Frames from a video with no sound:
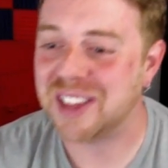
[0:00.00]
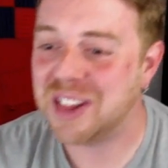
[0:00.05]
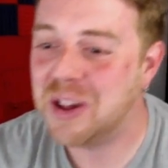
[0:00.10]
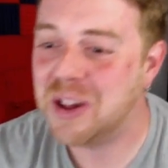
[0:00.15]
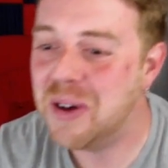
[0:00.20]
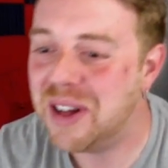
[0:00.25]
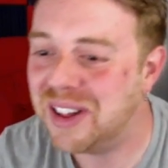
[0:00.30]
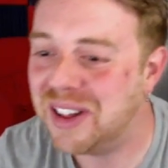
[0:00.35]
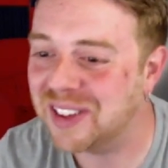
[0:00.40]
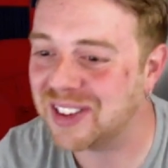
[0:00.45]

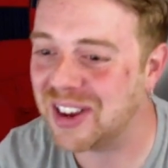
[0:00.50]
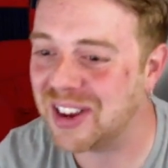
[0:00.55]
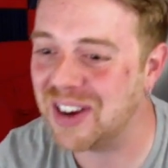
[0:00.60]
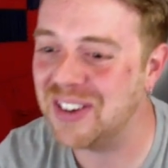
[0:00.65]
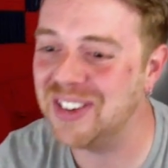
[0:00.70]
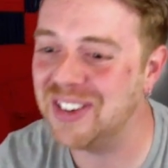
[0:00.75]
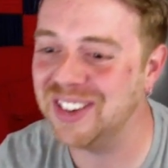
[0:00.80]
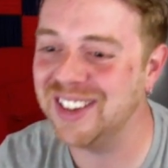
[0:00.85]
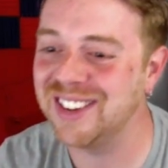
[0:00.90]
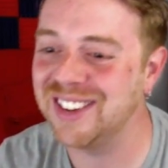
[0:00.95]
I'll
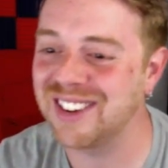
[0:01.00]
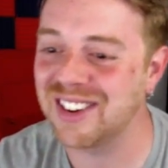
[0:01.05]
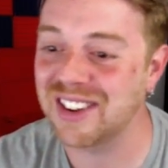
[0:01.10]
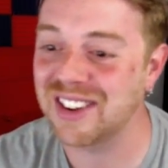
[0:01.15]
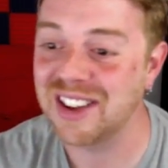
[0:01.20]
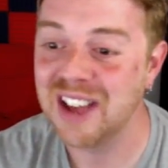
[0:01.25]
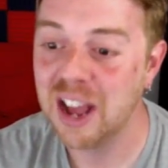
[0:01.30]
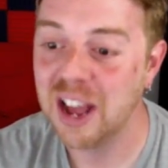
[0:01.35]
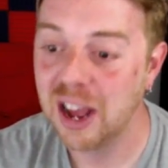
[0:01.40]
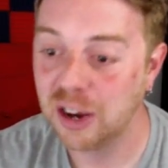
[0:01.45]
totally joke
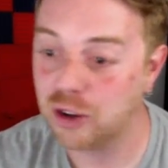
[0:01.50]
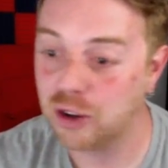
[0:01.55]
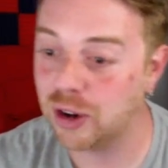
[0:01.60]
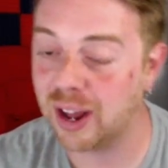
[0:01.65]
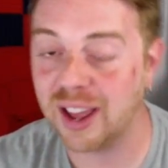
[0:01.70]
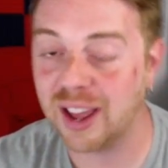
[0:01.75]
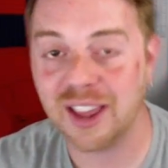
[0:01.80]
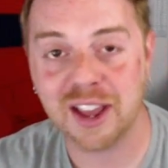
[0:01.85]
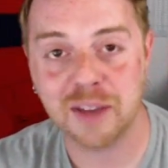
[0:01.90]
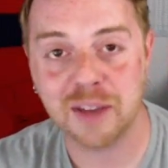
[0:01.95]
it. Dude,
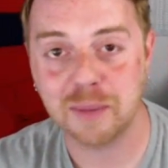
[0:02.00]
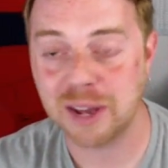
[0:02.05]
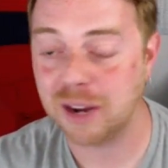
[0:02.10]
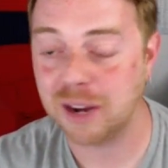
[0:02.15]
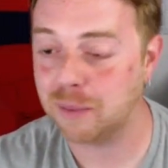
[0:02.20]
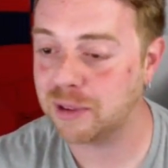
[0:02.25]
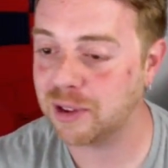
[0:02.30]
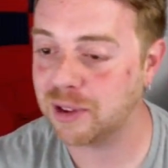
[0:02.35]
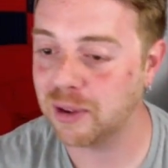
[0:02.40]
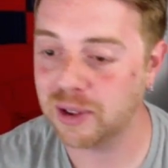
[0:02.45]
I am, man.
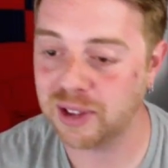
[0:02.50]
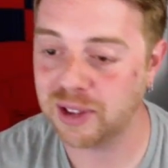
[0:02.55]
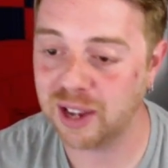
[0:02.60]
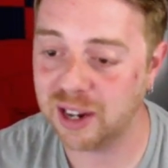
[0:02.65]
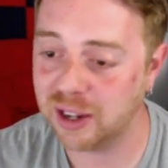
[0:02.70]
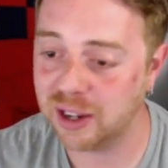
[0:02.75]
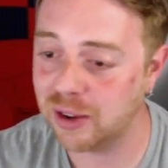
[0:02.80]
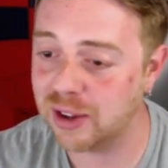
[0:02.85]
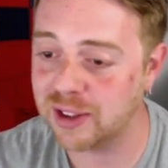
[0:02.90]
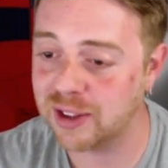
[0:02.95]
I'm so
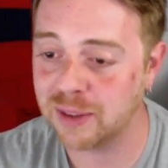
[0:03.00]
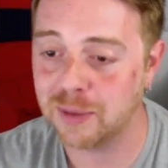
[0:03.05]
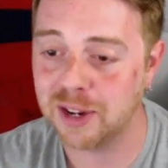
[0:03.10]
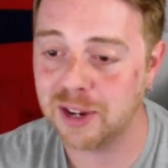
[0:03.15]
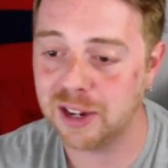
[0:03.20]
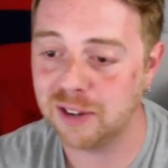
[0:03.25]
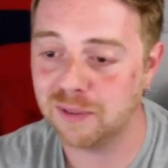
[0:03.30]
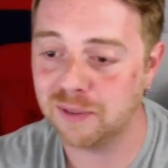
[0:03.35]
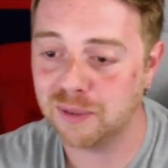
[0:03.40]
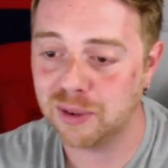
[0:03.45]
excited to go get some
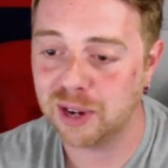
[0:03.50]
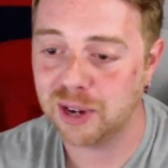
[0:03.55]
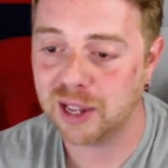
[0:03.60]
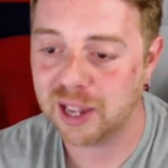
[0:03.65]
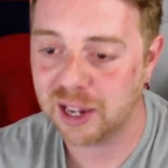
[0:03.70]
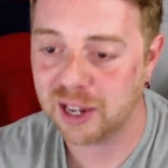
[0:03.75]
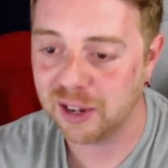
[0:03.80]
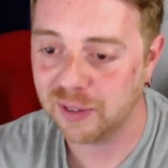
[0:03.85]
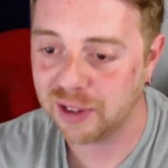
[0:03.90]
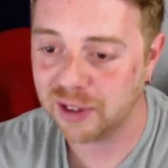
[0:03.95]
Indian food. I
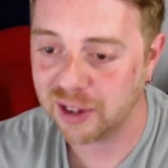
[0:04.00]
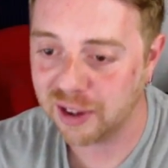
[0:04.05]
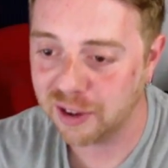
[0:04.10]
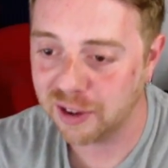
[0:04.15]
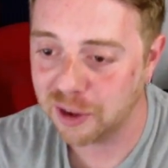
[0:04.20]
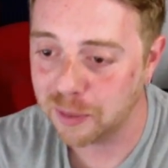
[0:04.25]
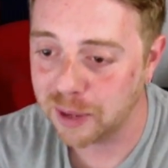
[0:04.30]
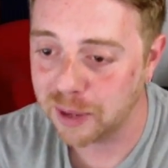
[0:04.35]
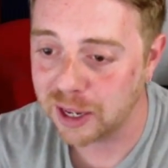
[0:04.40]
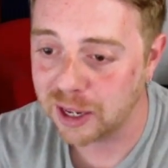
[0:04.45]
can't even tell
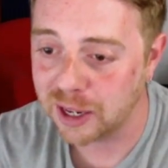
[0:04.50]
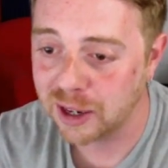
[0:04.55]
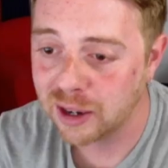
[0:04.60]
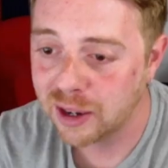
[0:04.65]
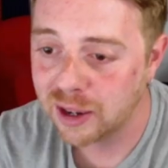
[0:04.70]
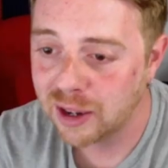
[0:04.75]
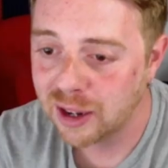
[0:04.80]
you, man.